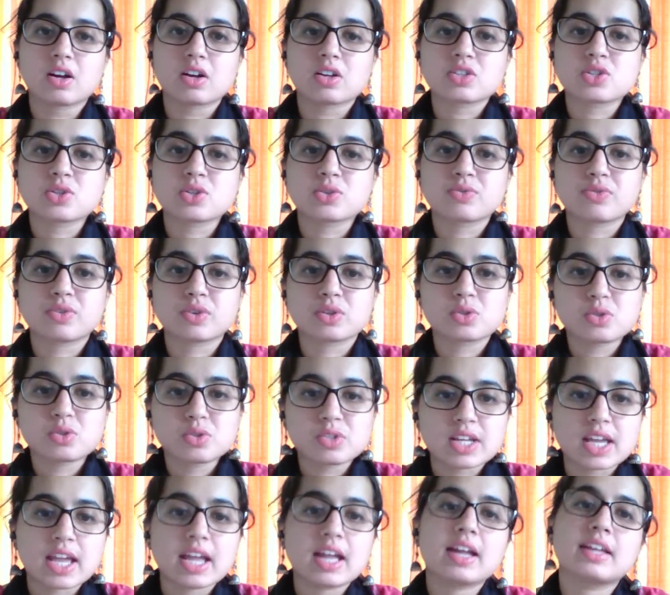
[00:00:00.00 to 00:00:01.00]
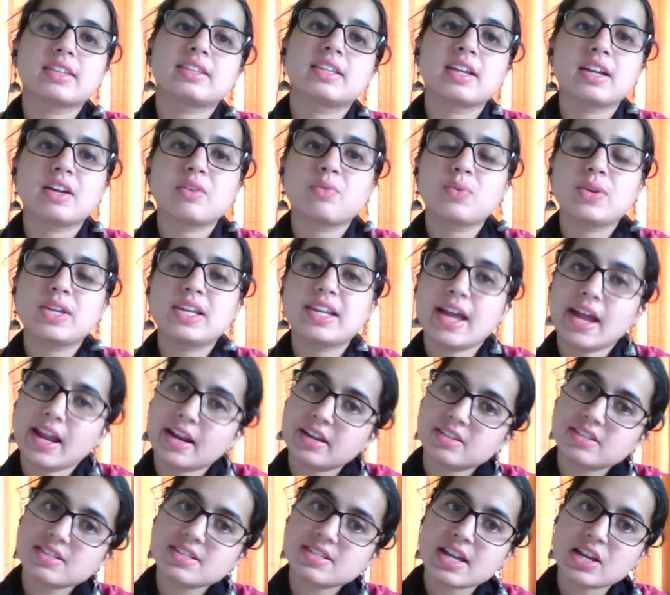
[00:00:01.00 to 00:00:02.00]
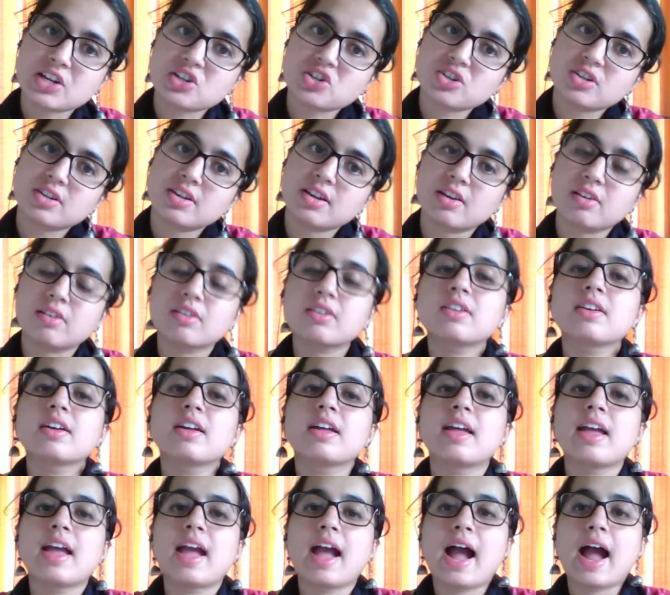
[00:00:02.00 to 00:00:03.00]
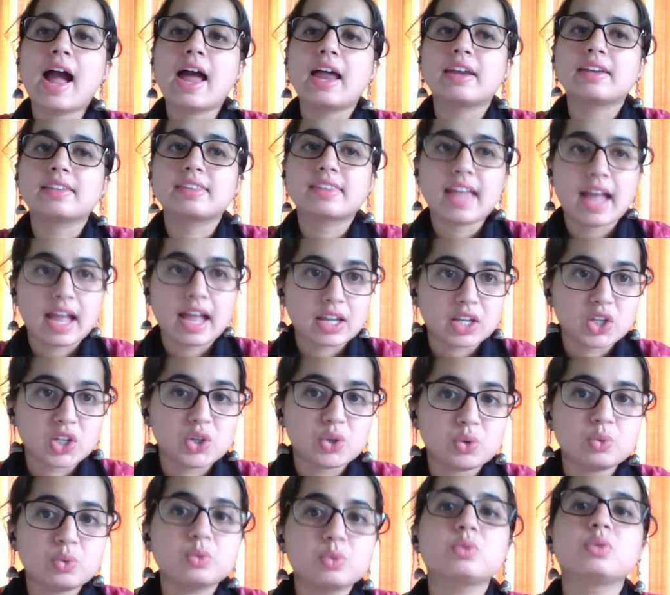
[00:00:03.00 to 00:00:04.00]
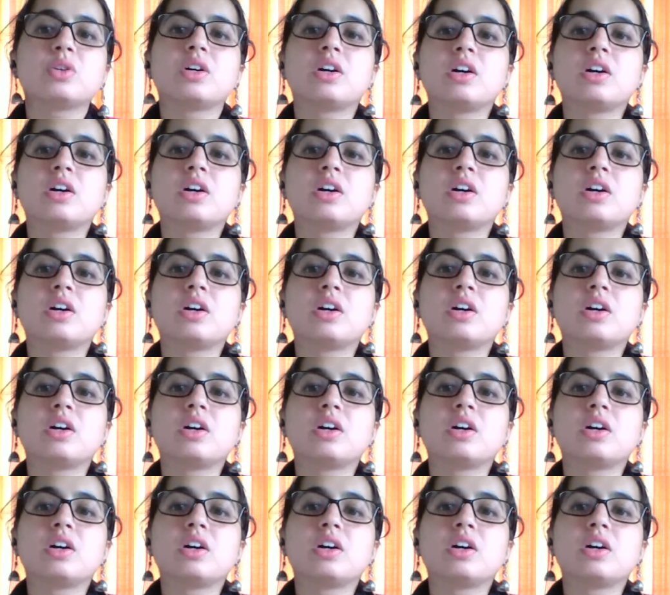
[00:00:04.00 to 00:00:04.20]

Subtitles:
So for today, I think we'll end the session here. And thank you.